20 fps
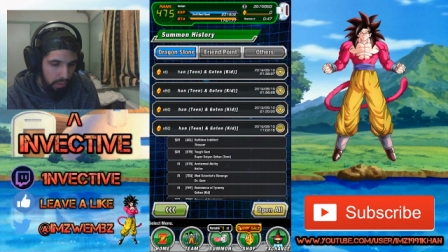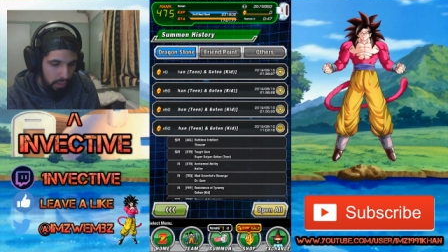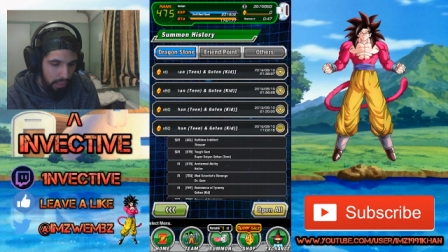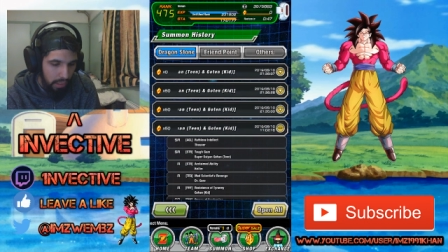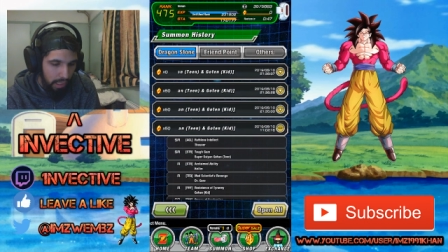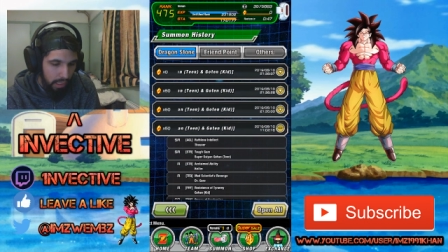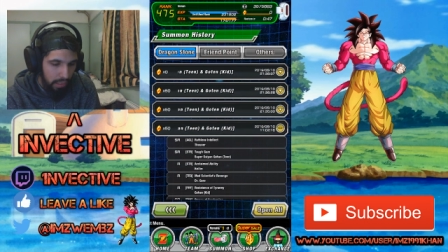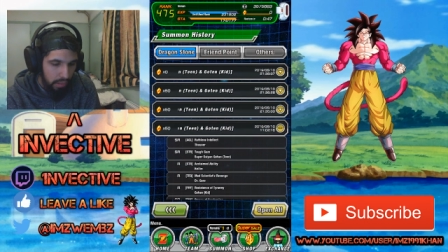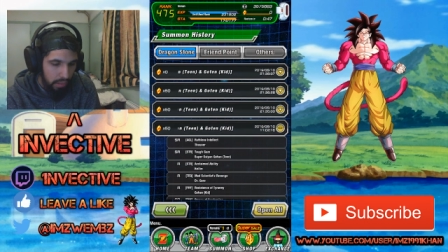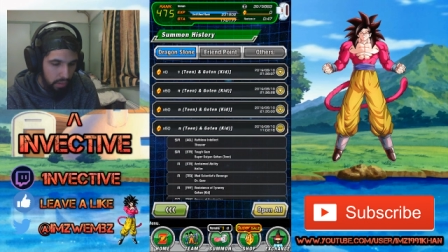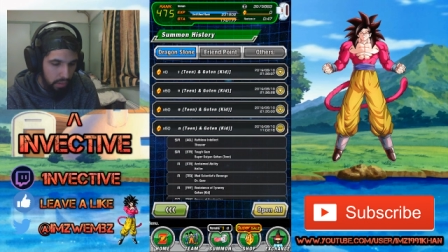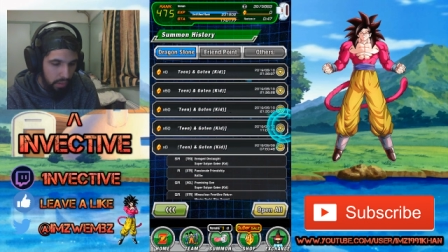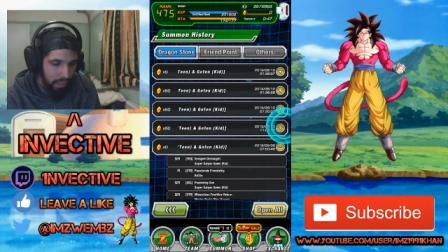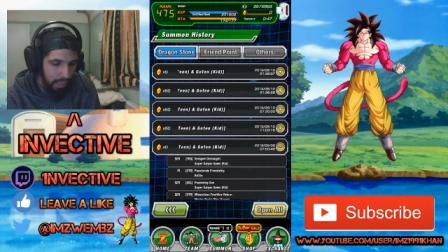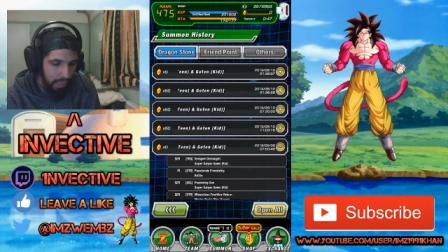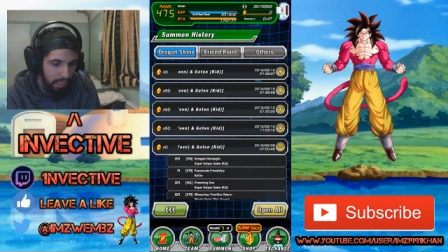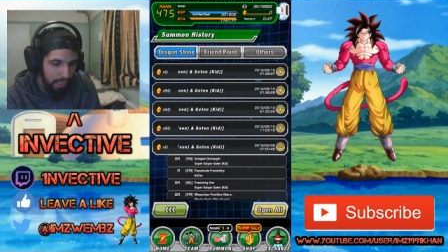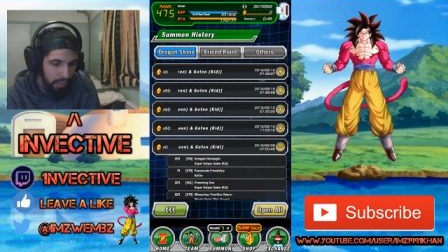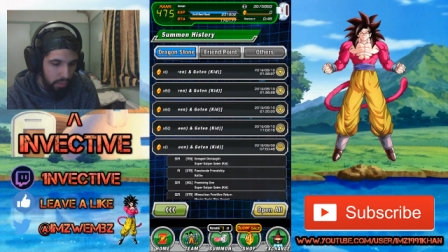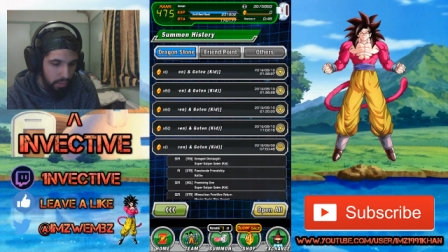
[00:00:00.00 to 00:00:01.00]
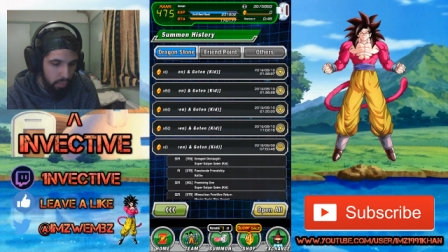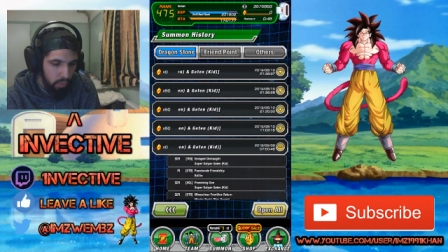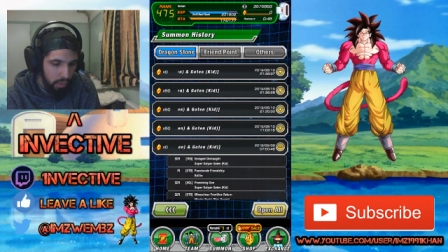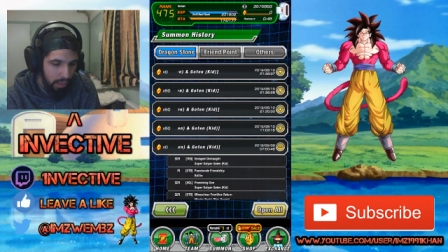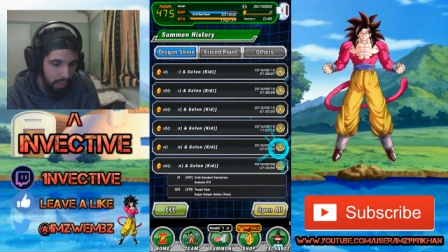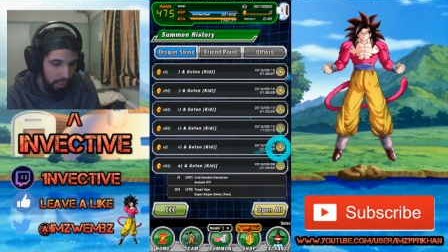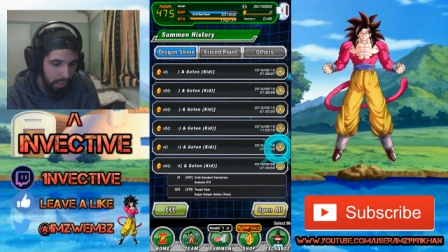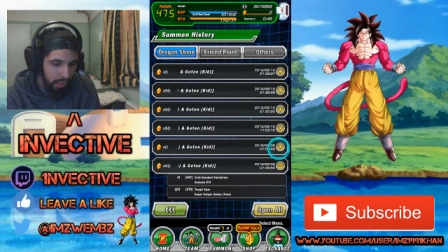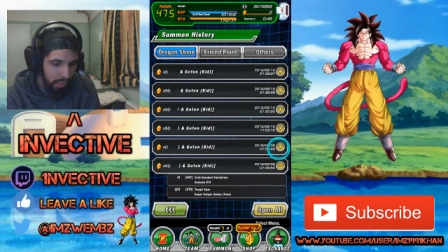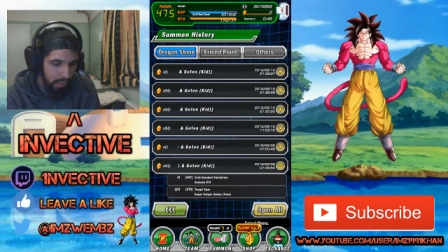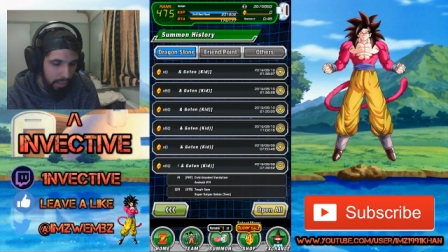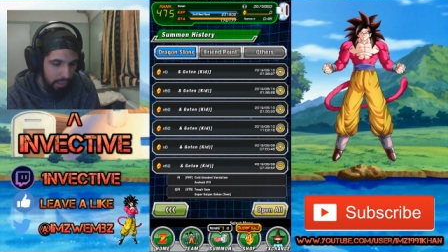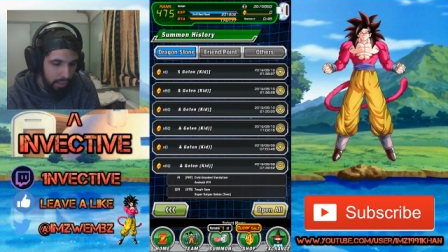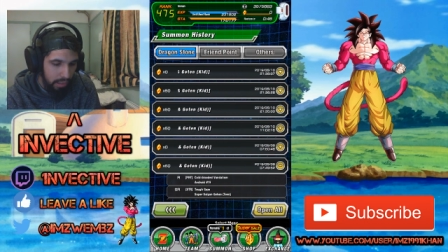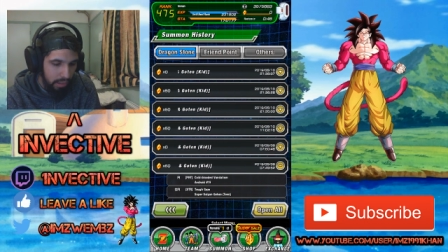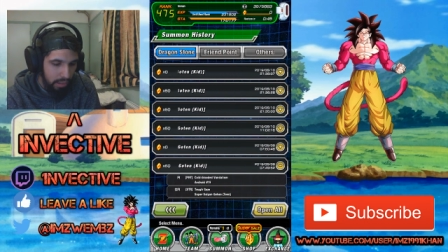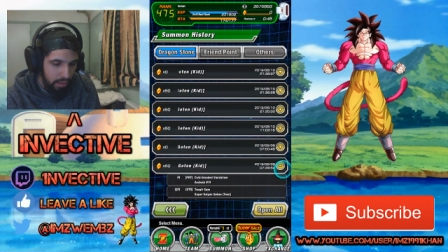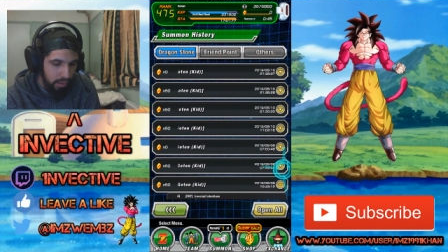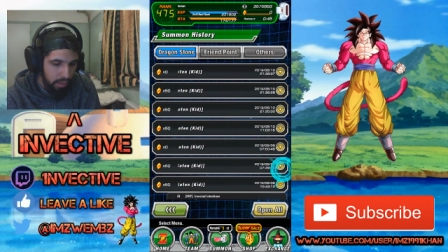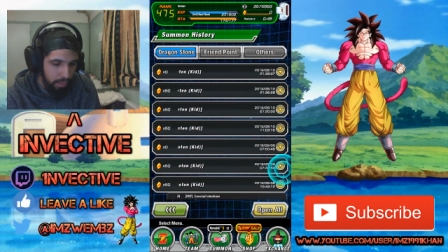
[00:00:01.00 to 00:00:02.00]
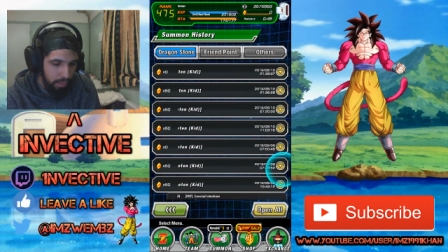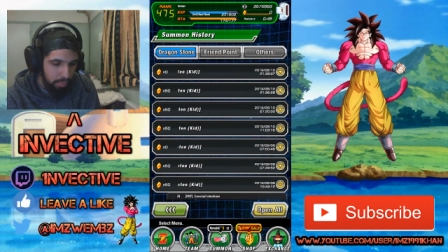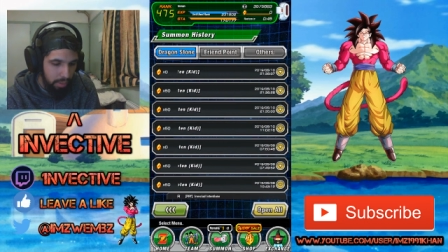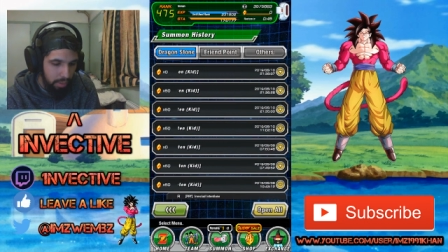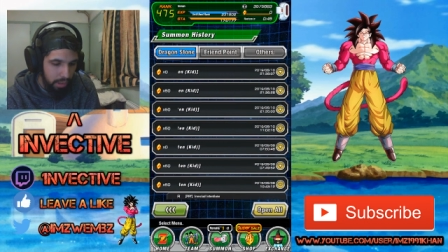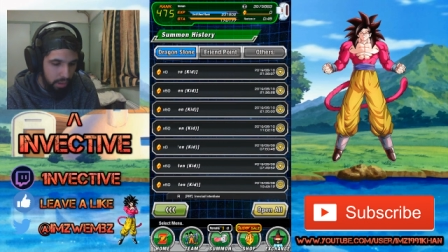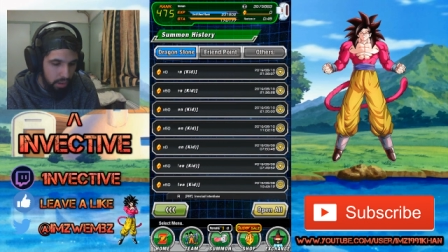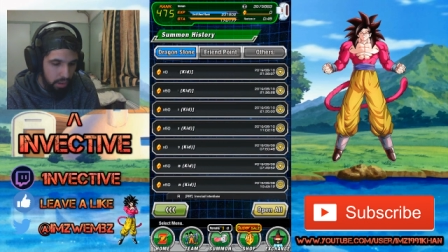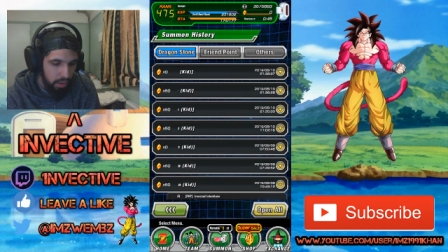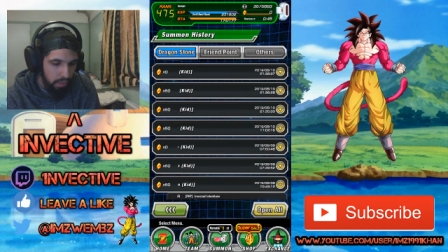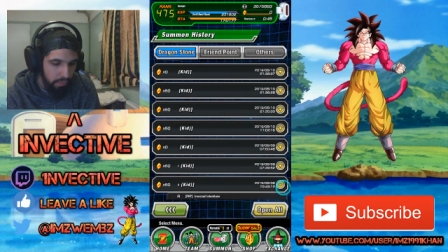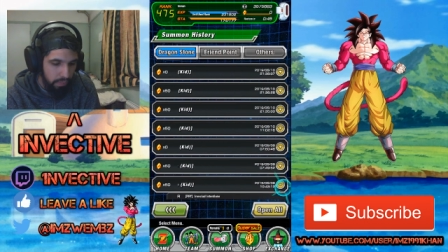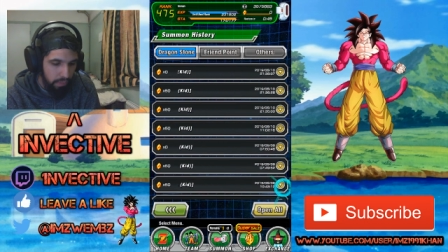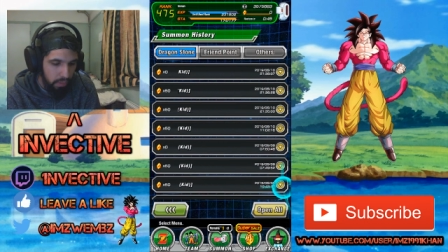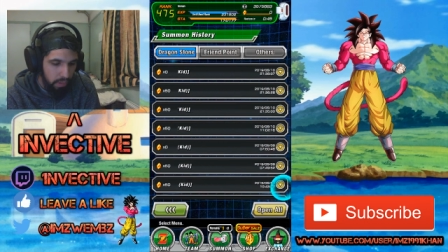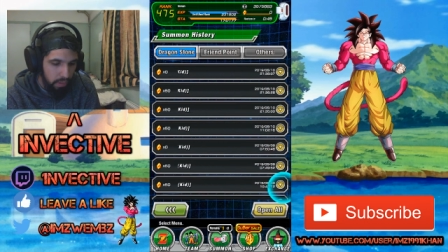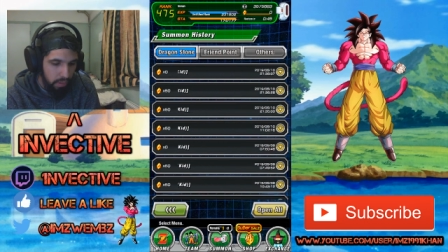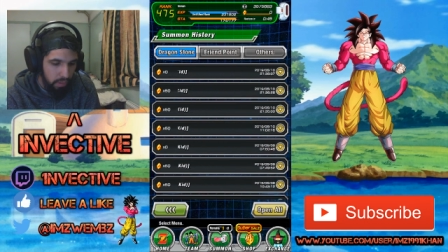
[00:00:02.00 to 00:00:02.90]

guys, you guys will clearly get to see a picture of it.